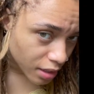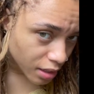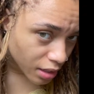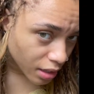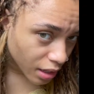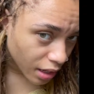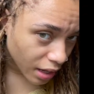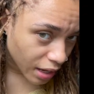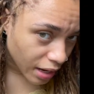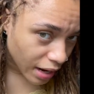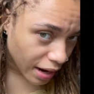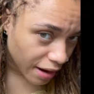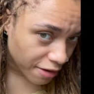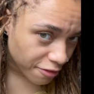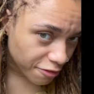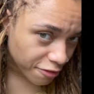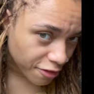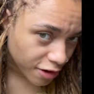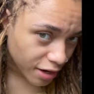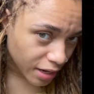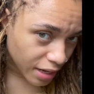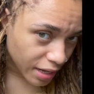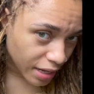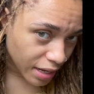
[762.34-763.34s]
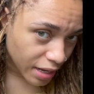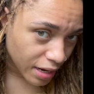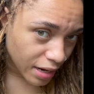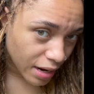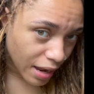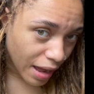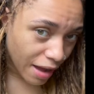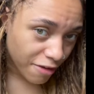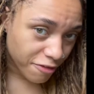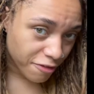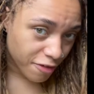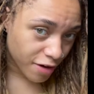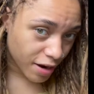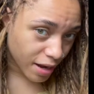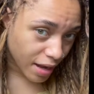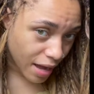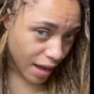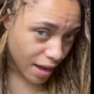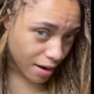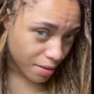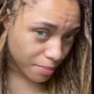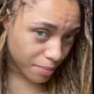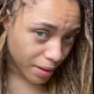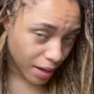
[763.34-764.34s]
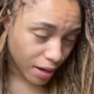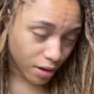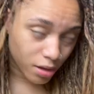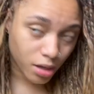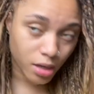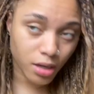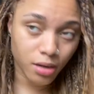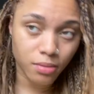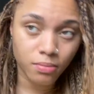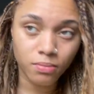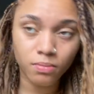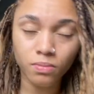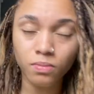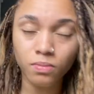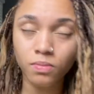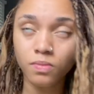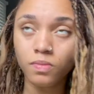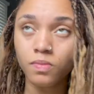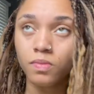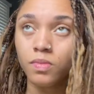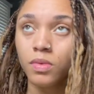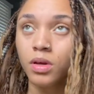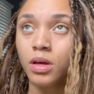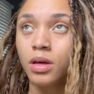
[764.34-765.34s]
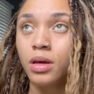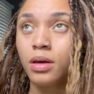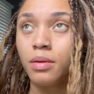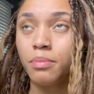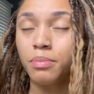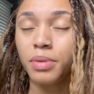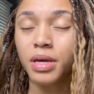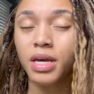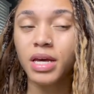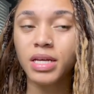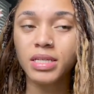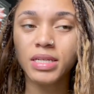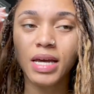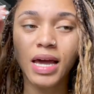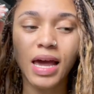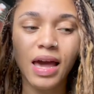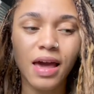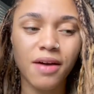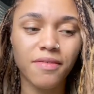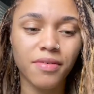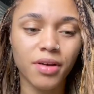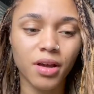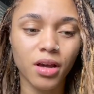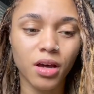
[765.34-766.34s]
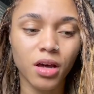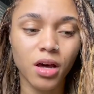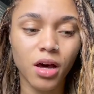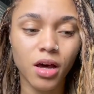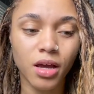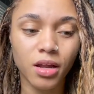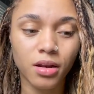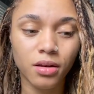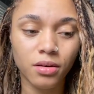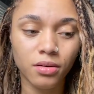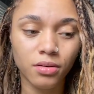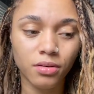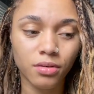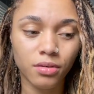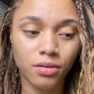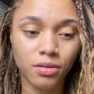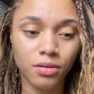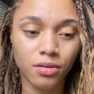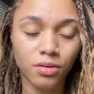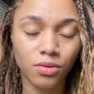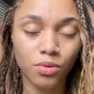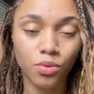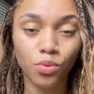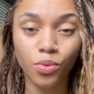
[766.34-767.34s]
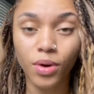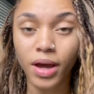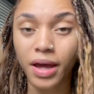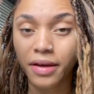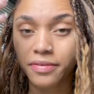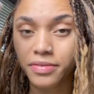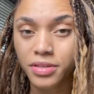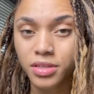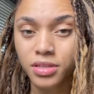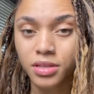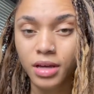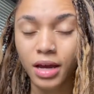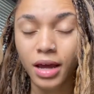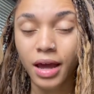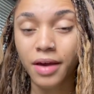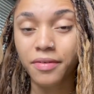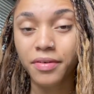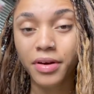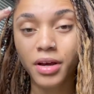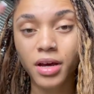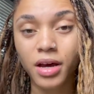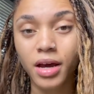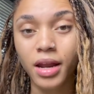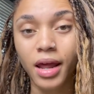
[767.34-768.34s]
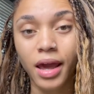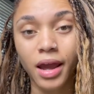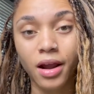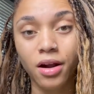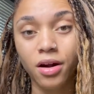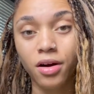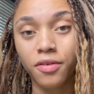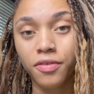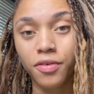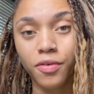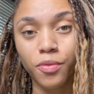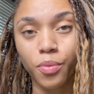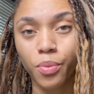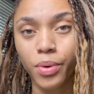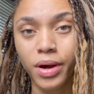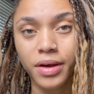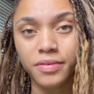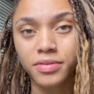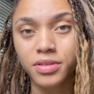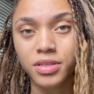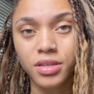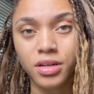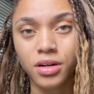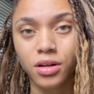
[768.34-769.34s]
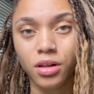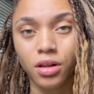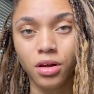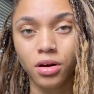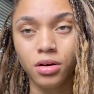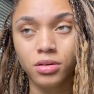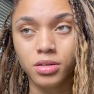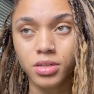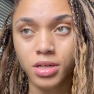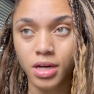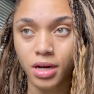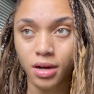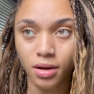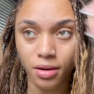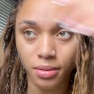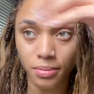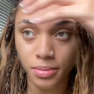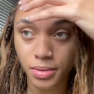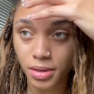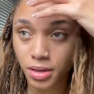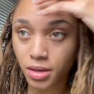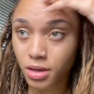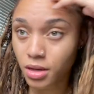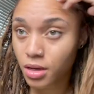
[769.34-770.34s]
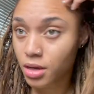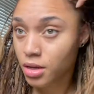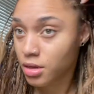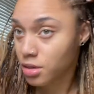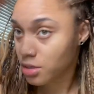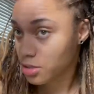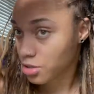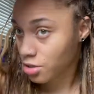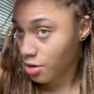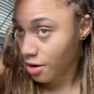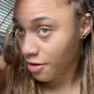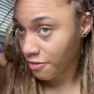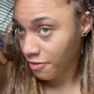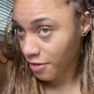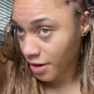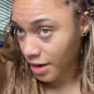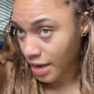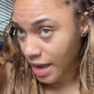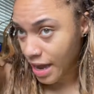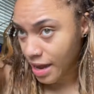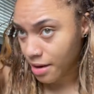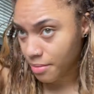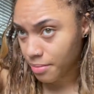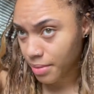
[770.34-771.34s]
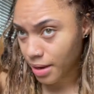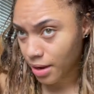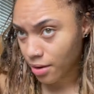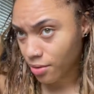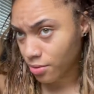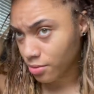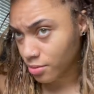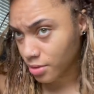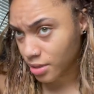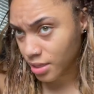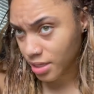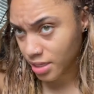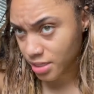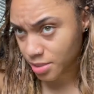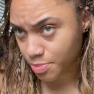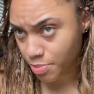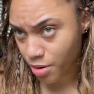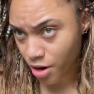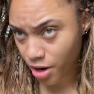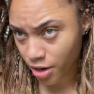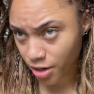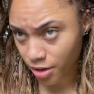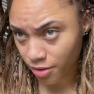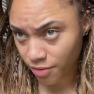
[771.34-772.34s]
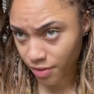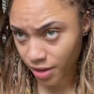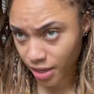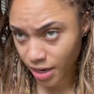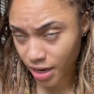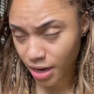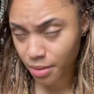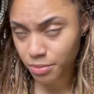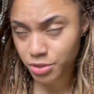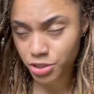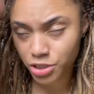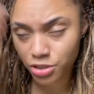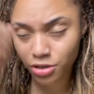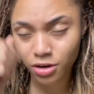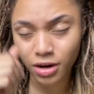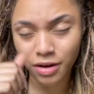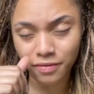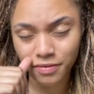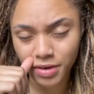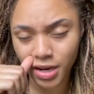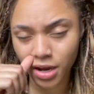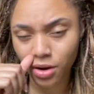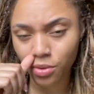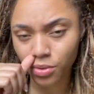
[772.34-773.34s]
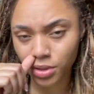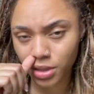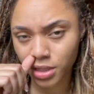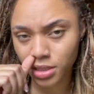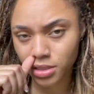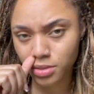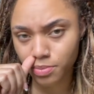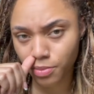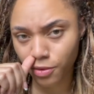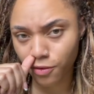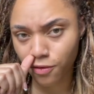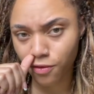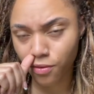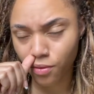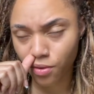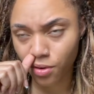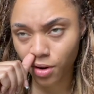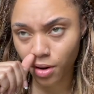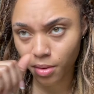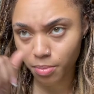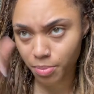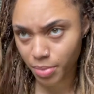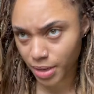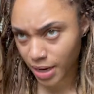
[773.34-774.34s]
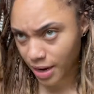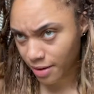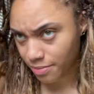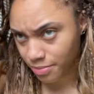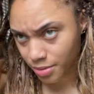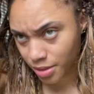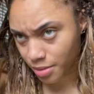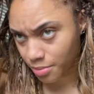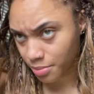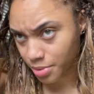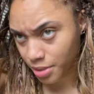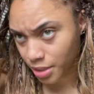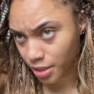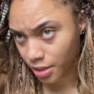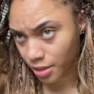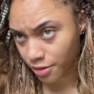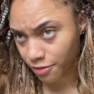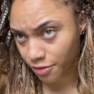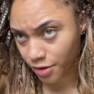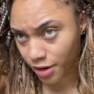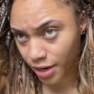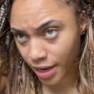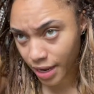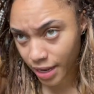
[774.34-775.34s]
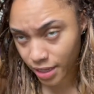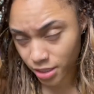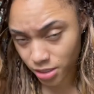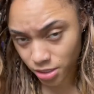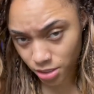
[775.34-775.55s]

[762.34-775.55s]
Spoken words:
And I forgot about it because I haven't cut wefts. I haven't cut hair off of wefts in a long time. So I forgot about this part of it. And I'm sure I've dealt with this before, but I completely forgot.